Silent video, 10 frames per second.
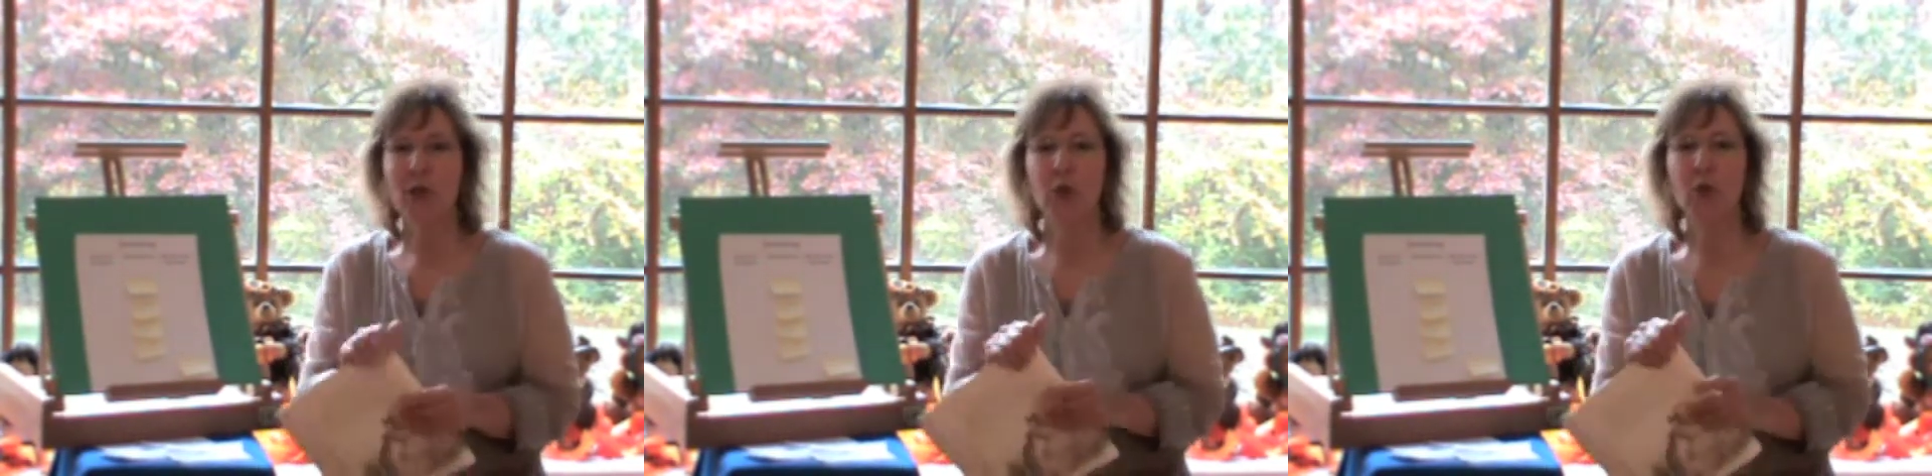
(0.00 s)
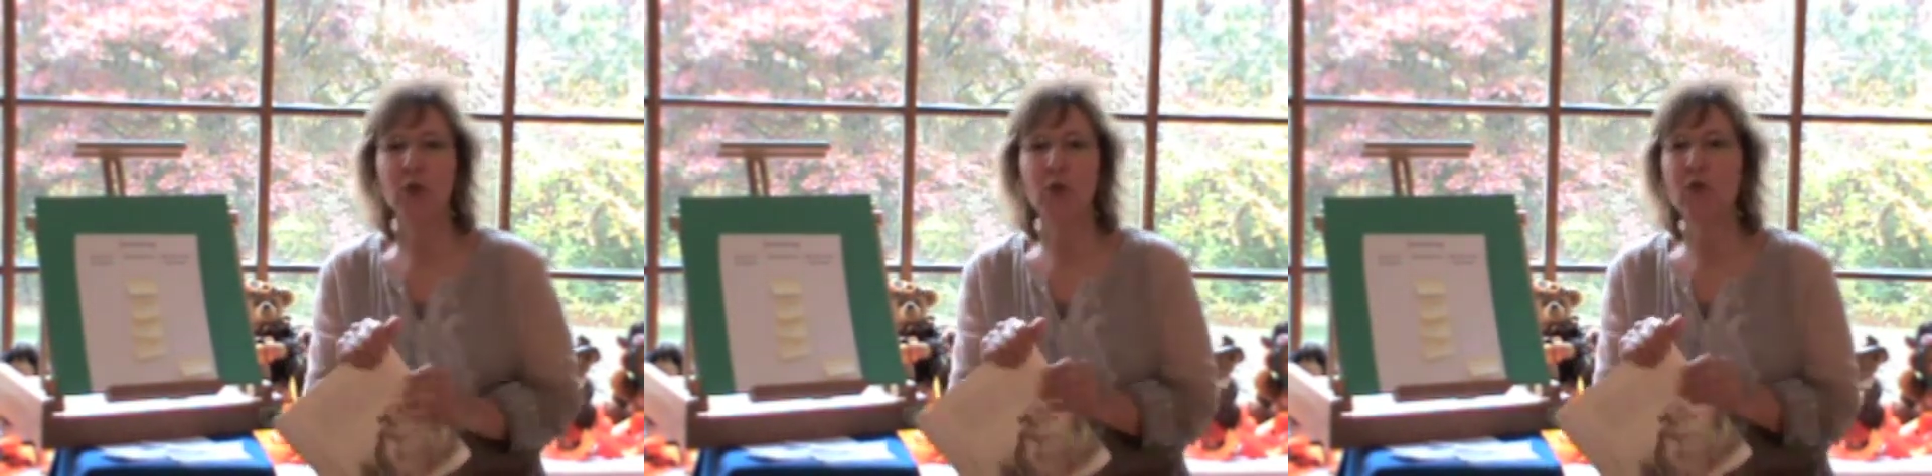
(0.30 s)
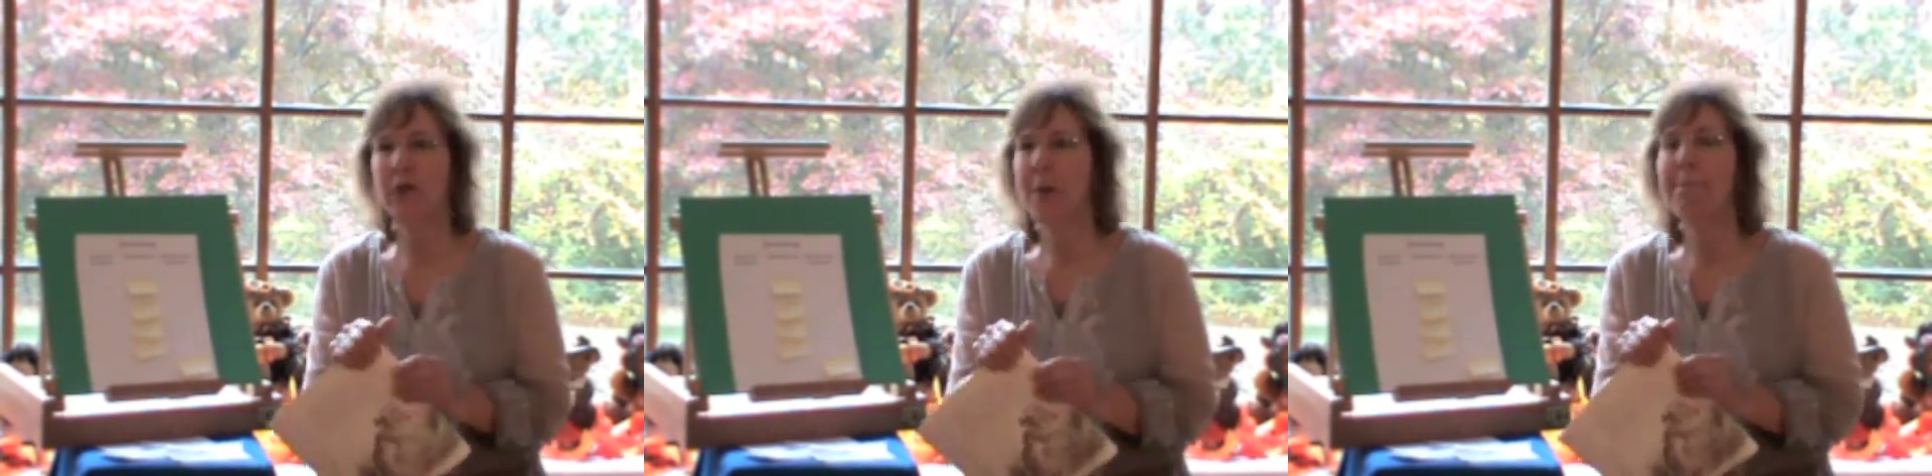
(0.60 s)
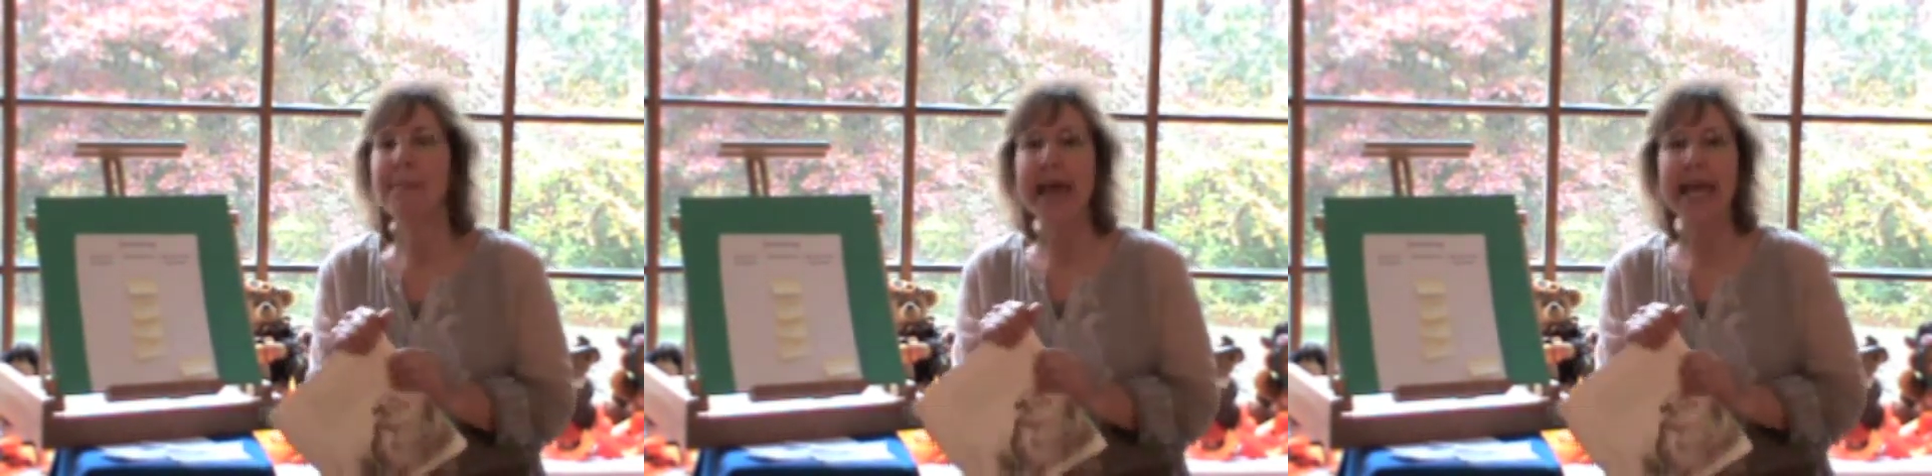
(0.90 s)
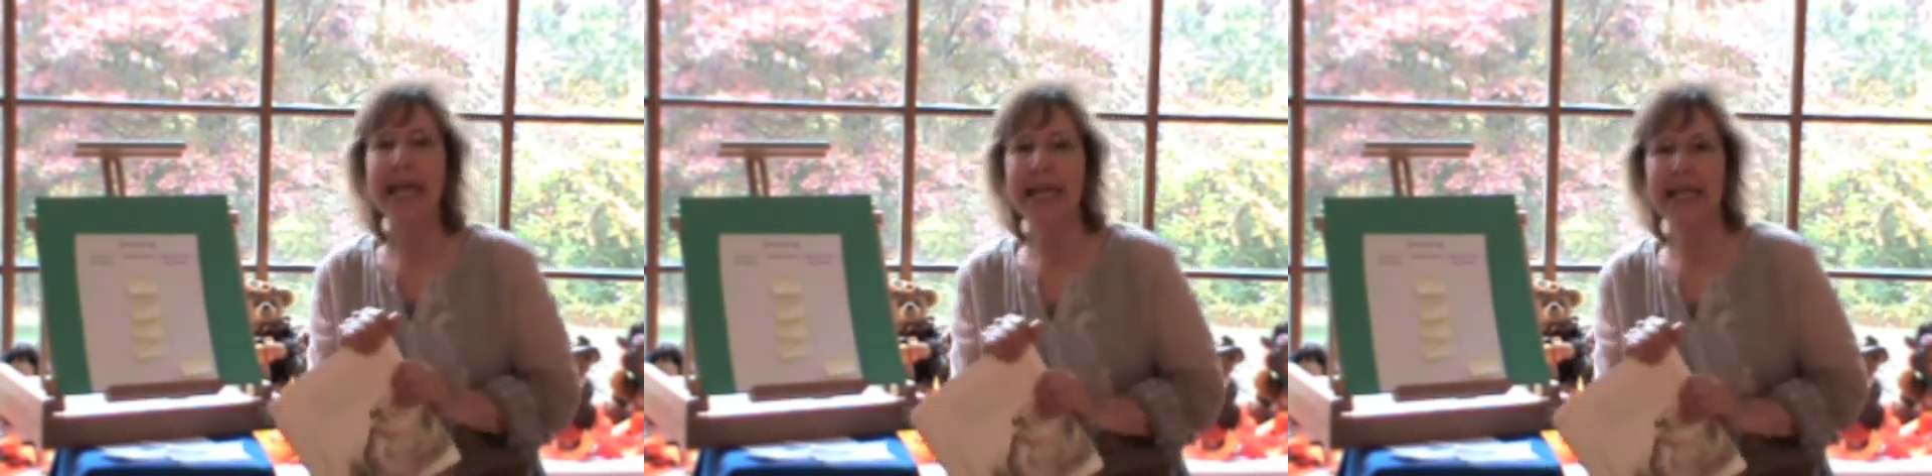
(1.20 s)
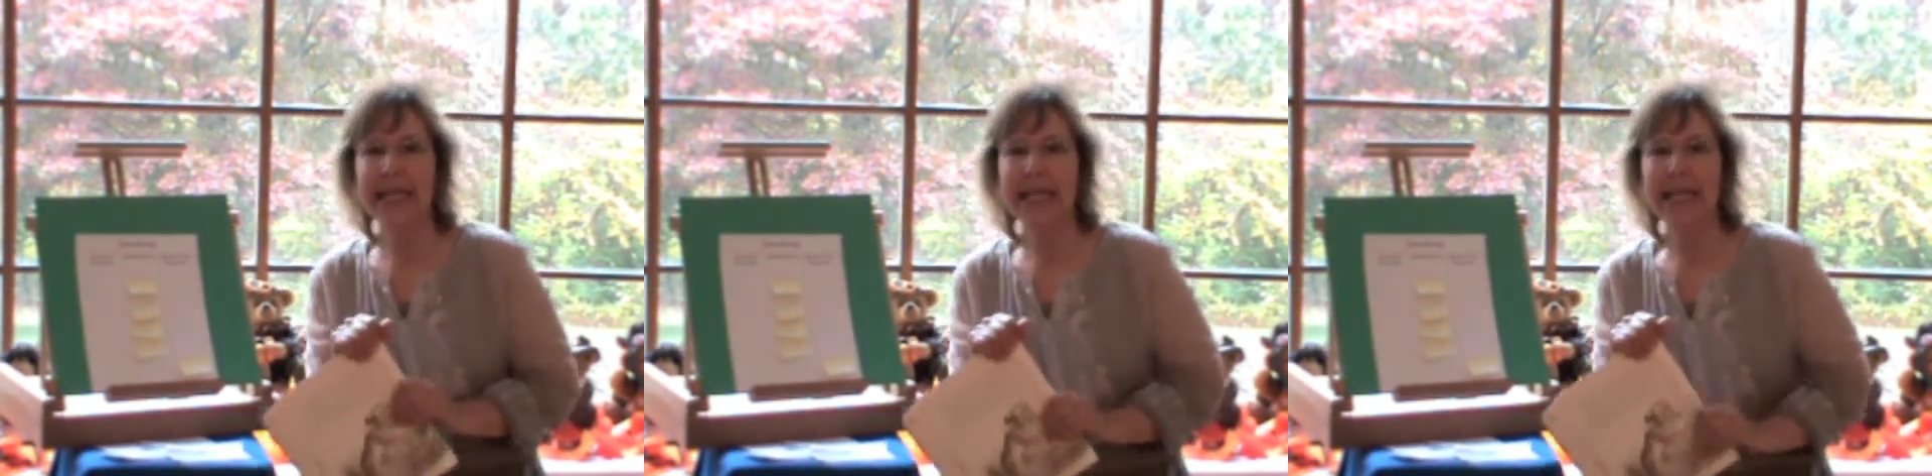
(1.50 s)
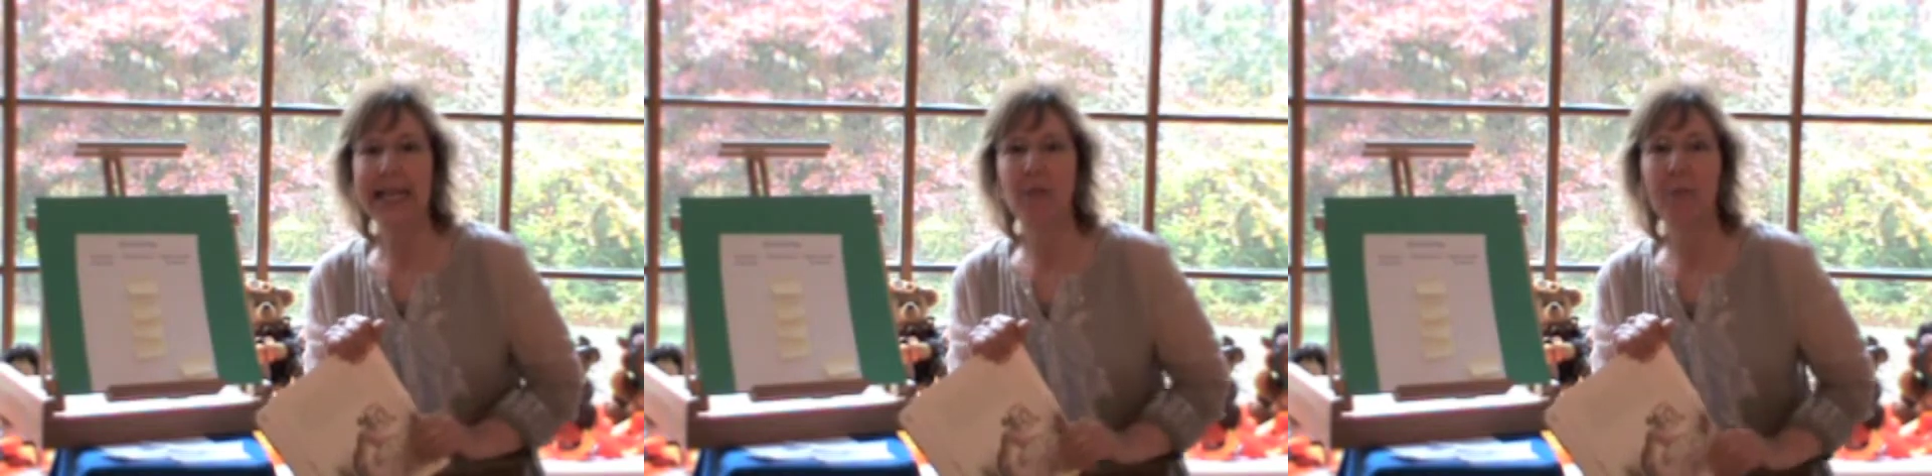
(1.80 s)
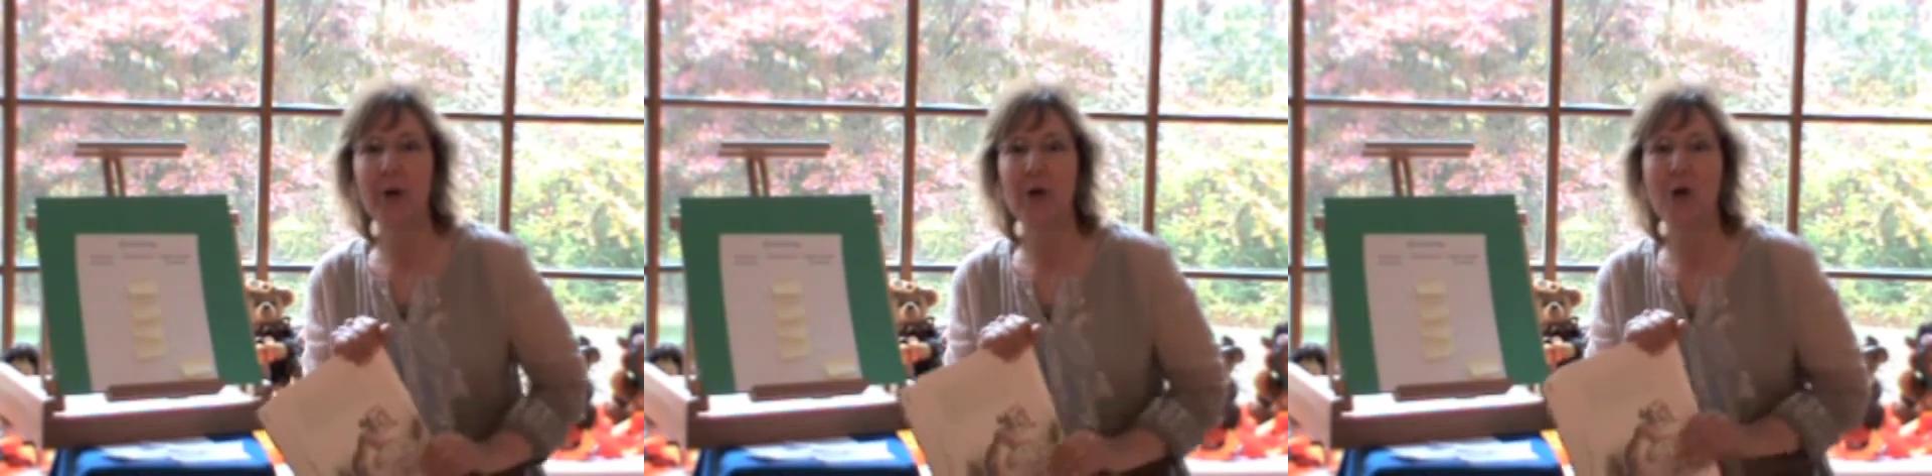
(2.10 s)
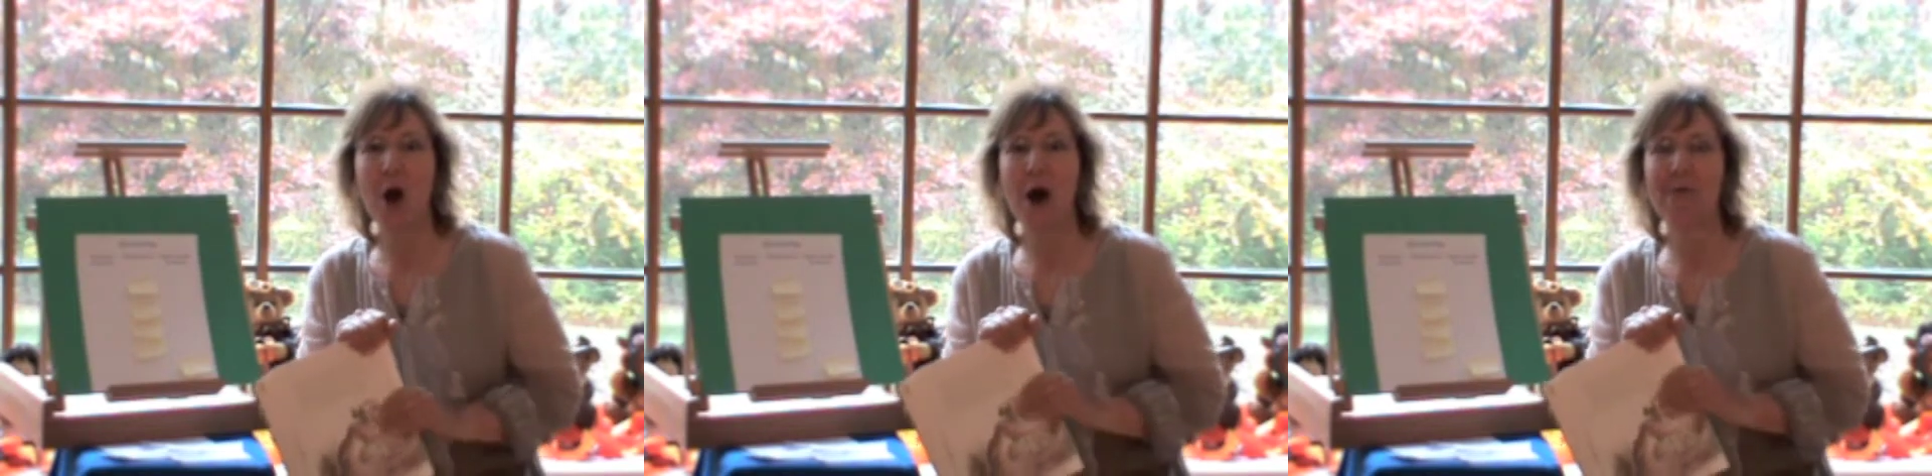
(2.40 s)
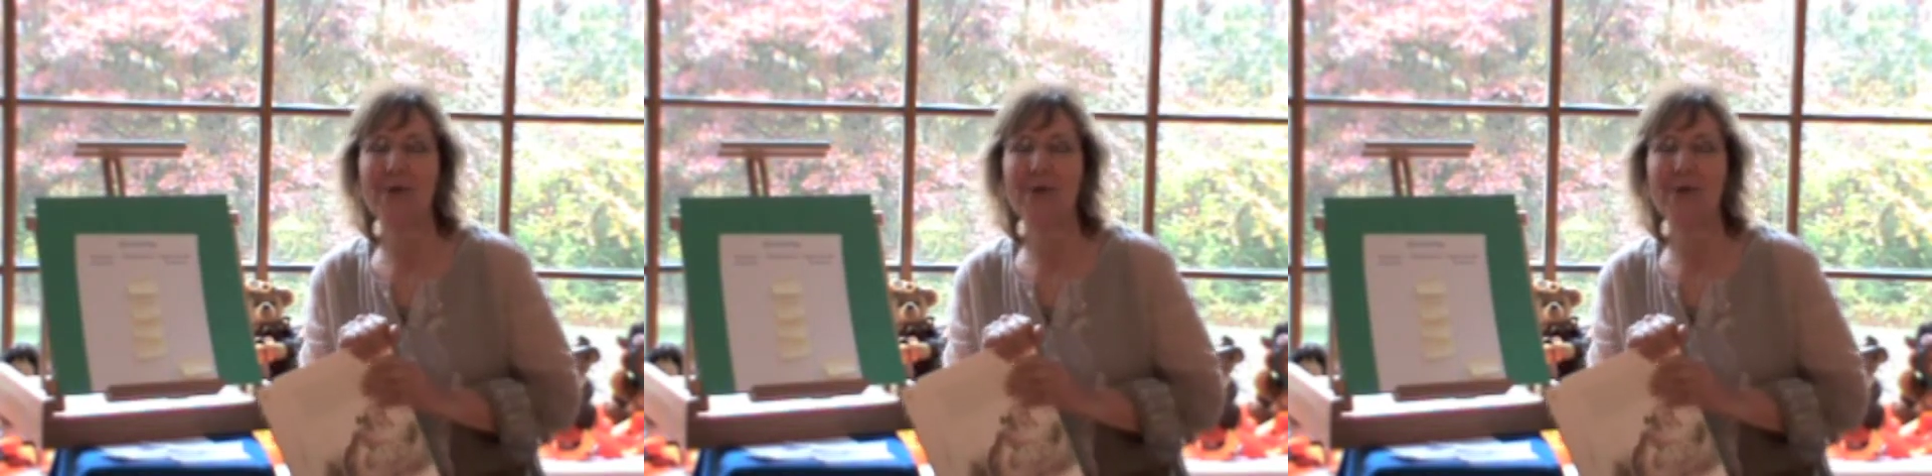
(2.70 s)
whose mane gets burned off,